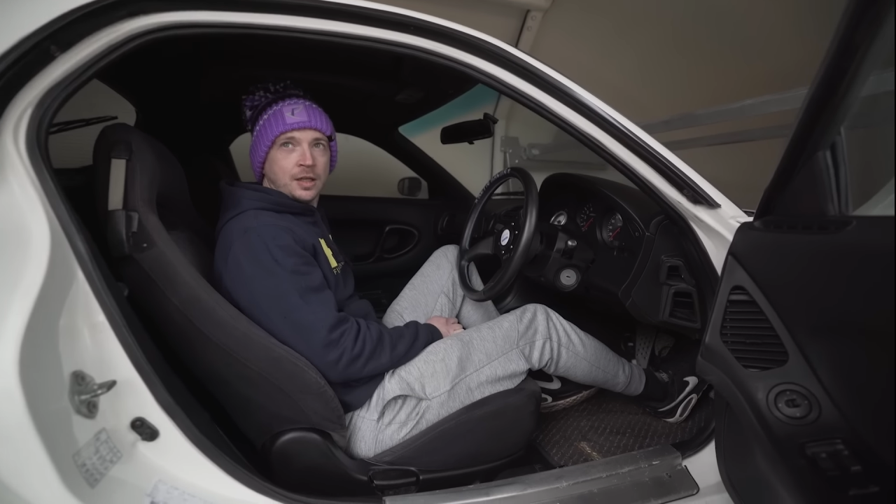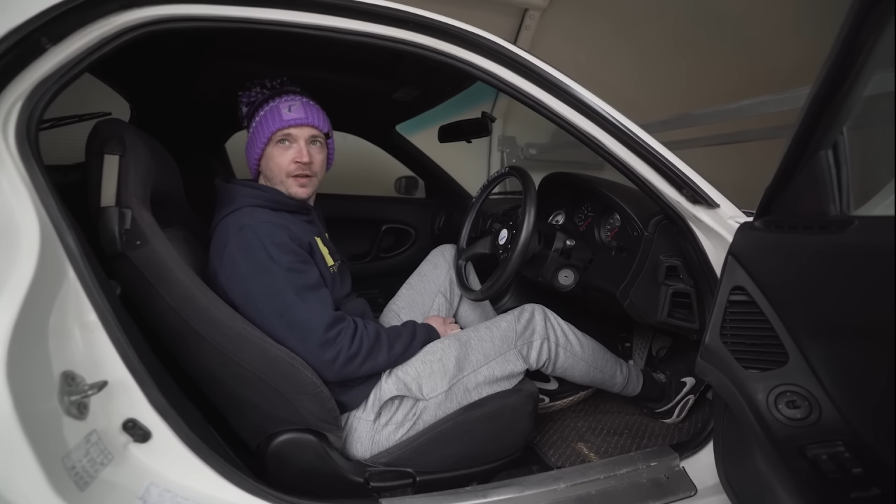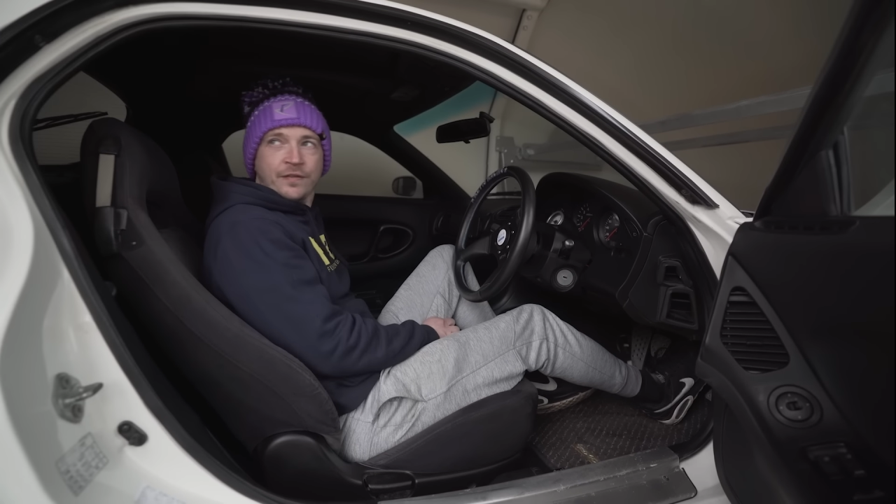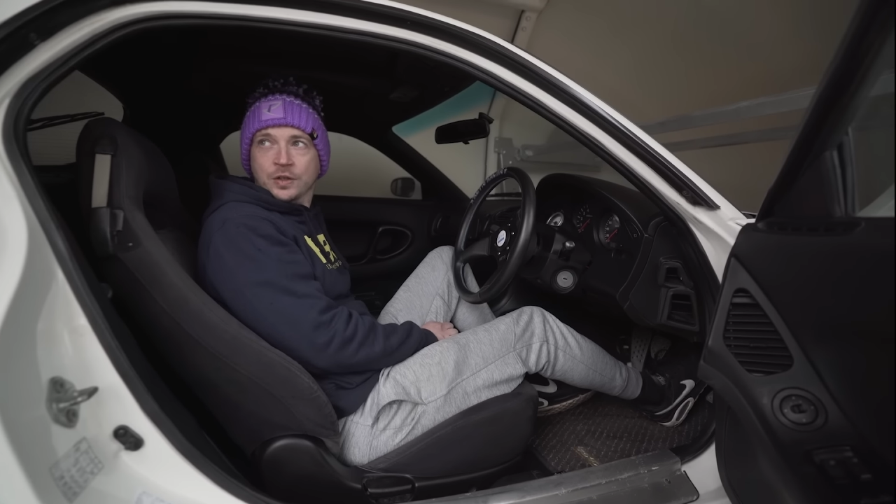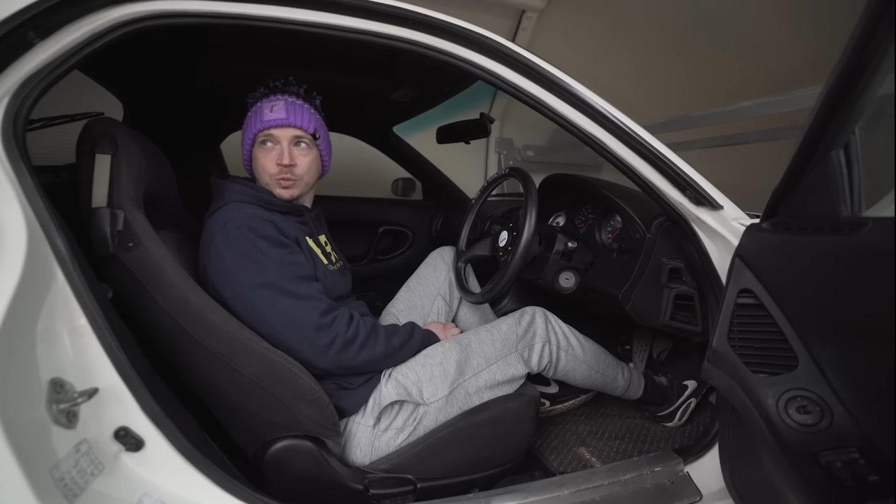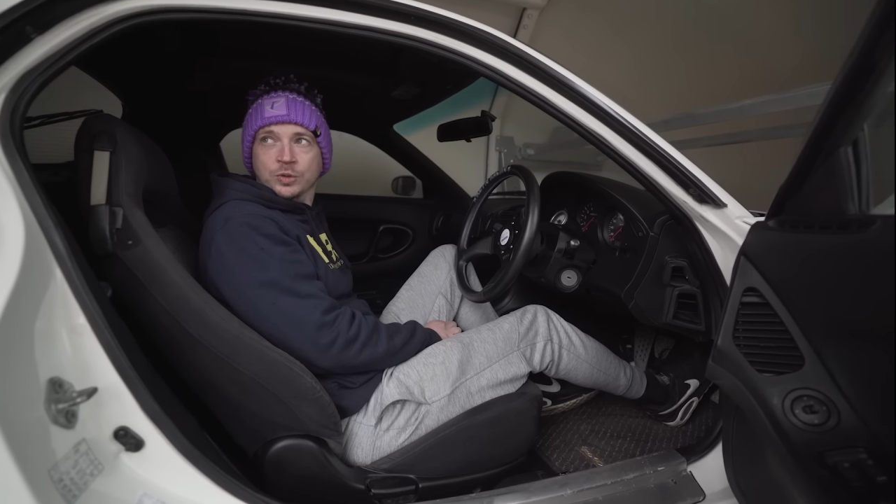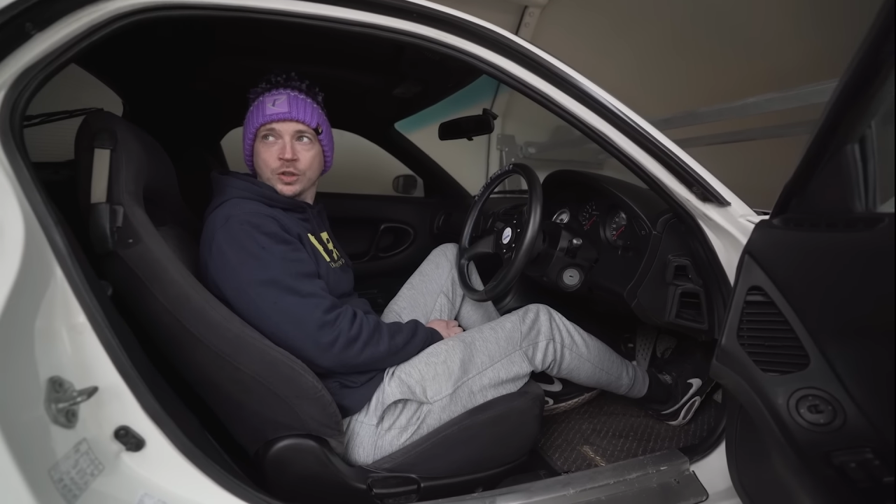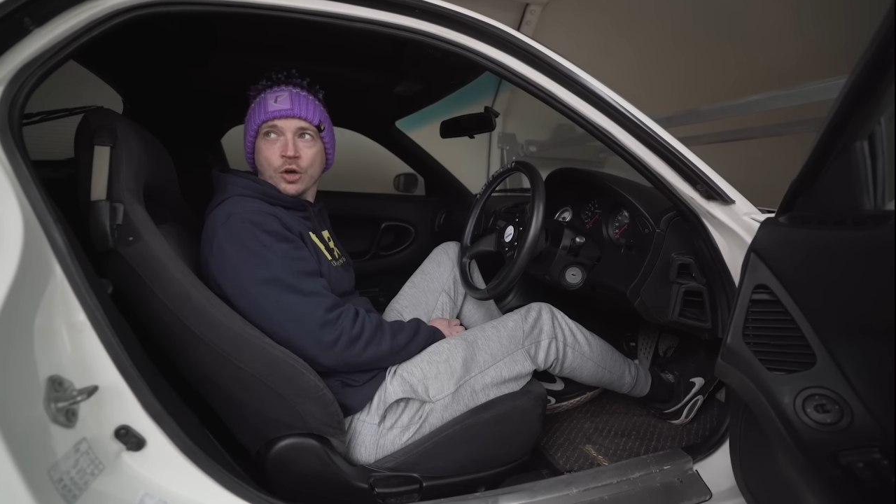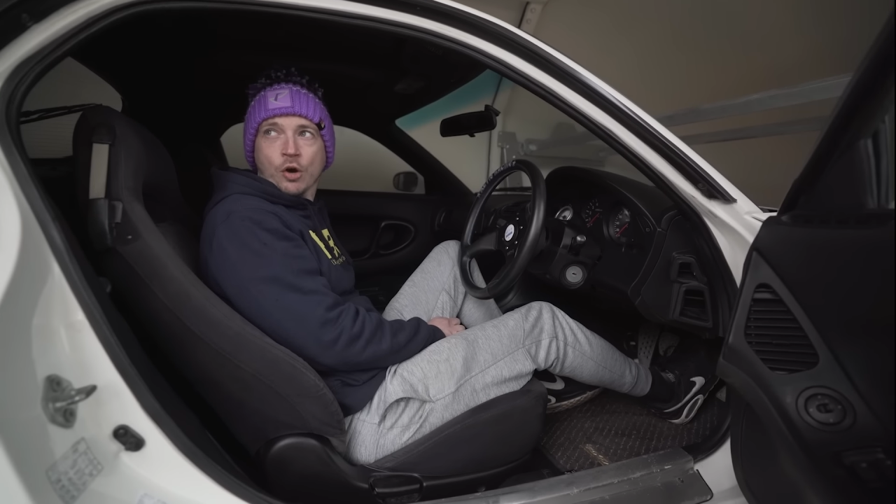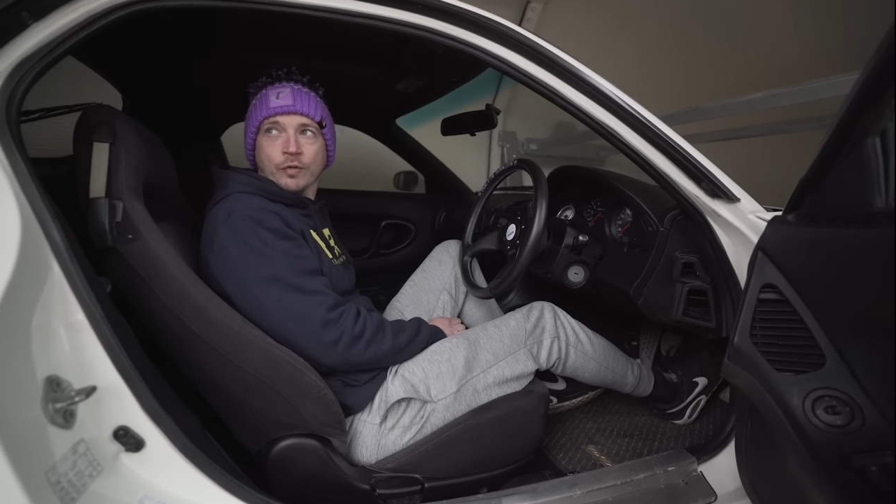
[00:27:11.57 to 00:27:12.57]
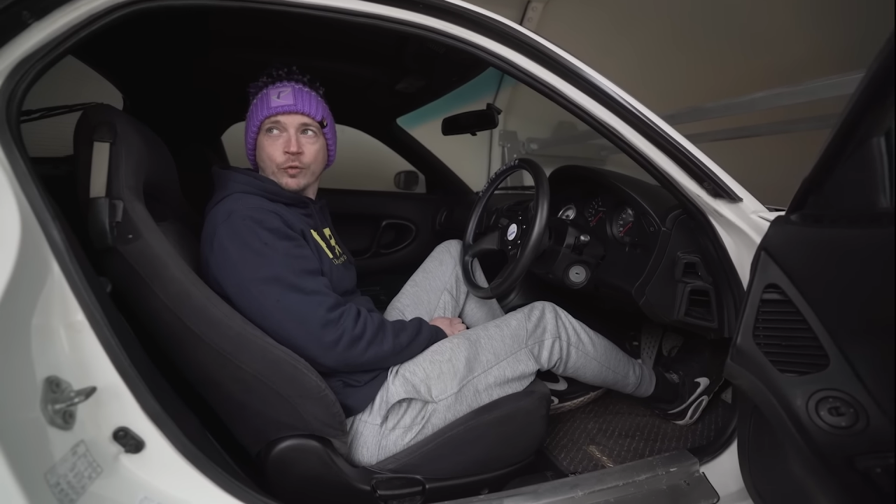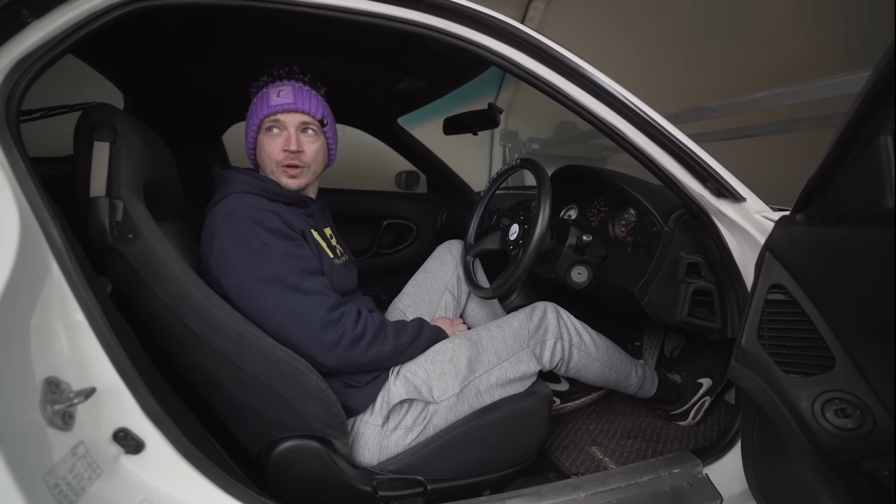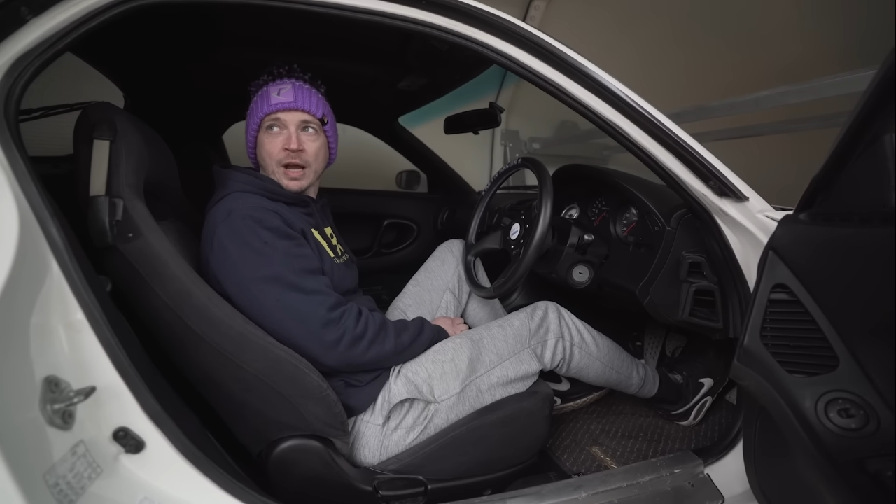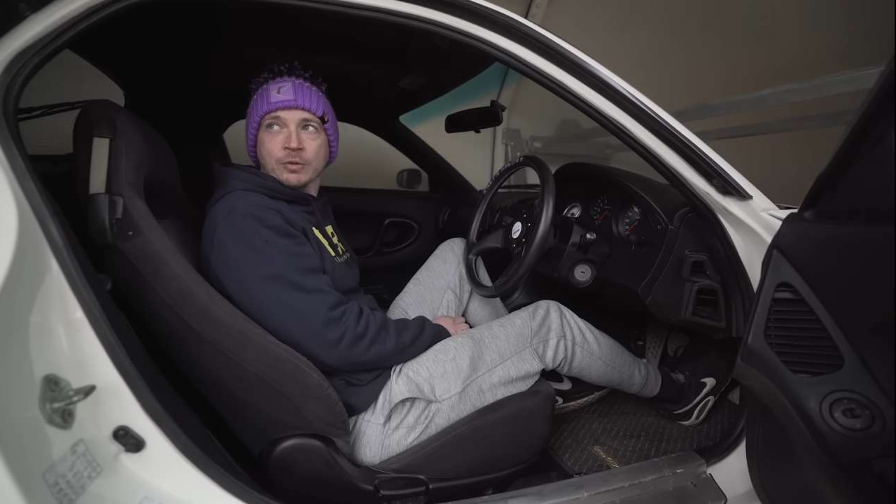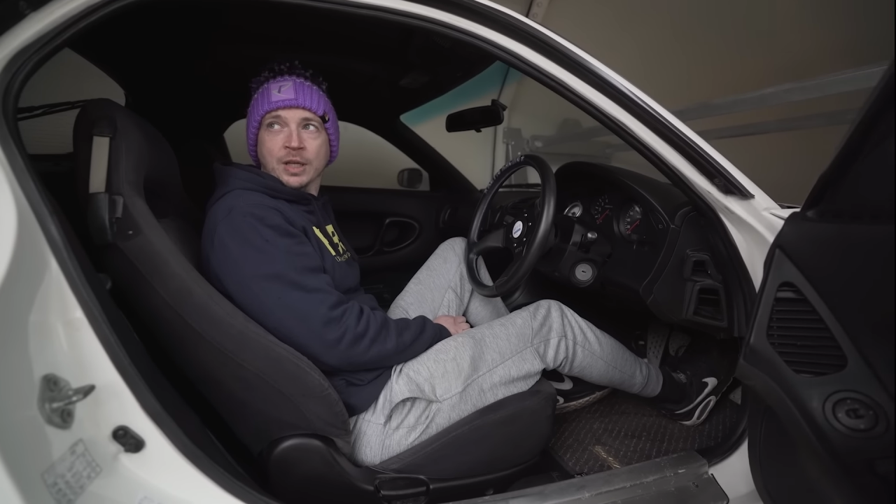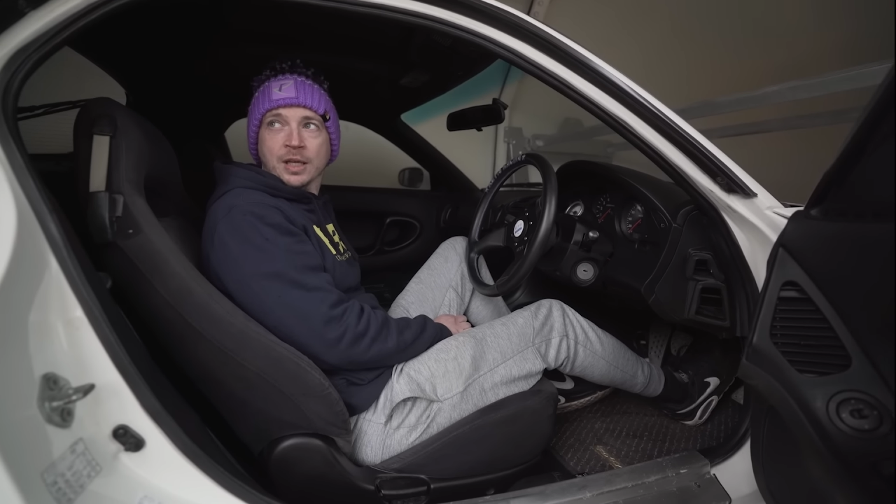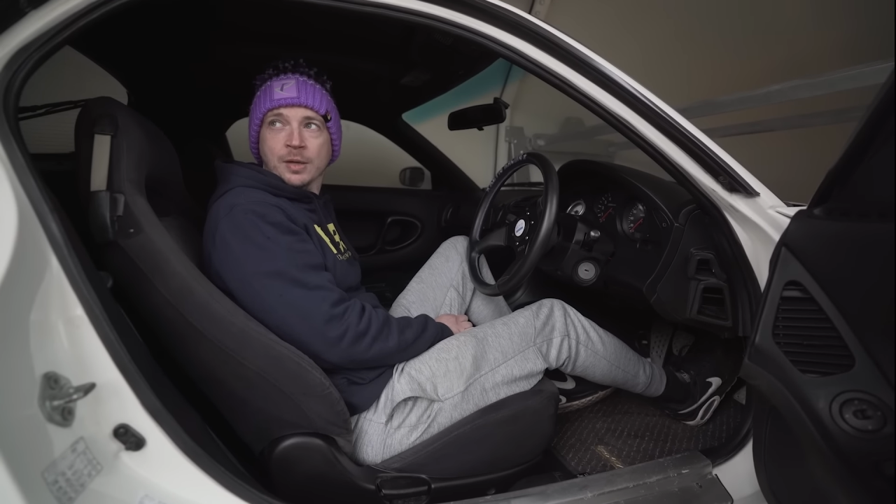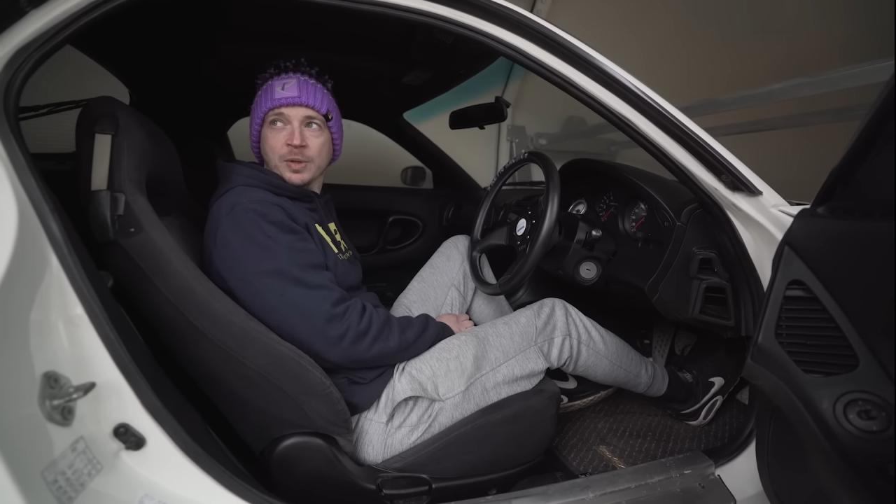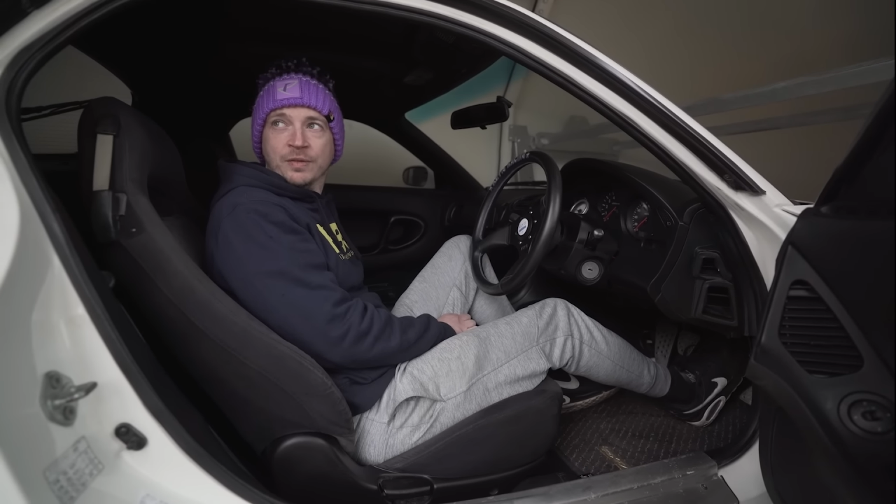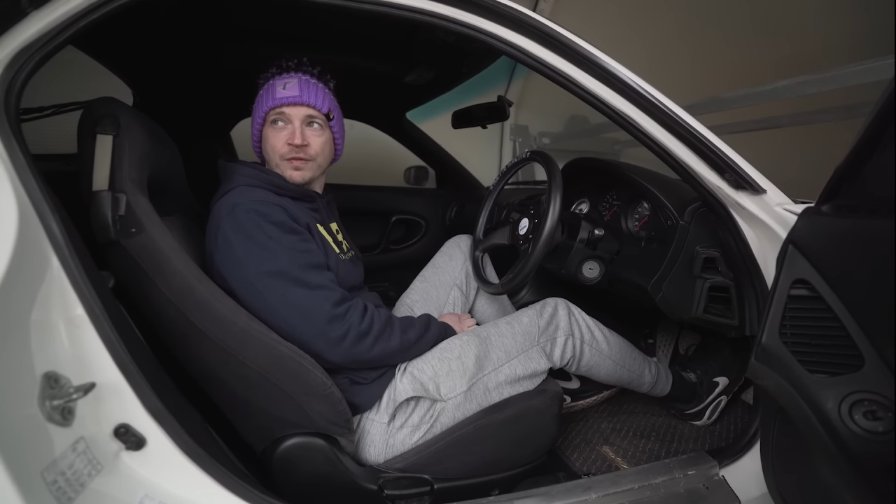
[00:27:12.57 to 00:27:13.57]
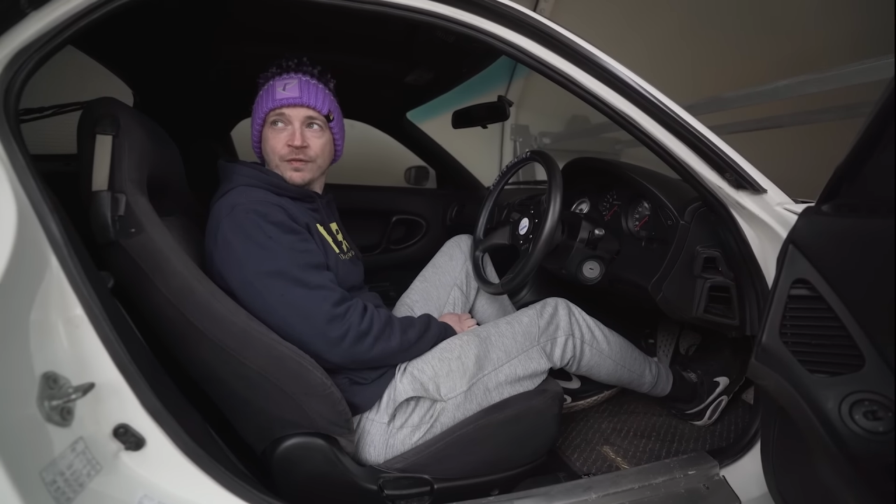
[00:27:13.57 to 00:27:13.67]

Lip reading: If this was a Golf or an Audi, it'd be...